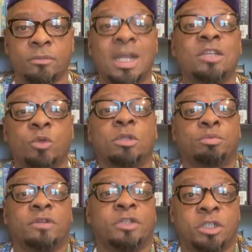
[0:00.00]
That's what the
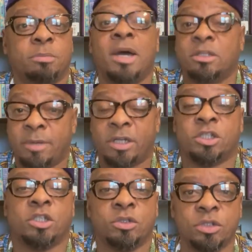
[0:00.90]
privilege is about. It's about
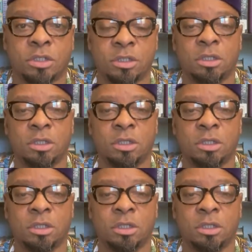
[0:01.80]
institutions.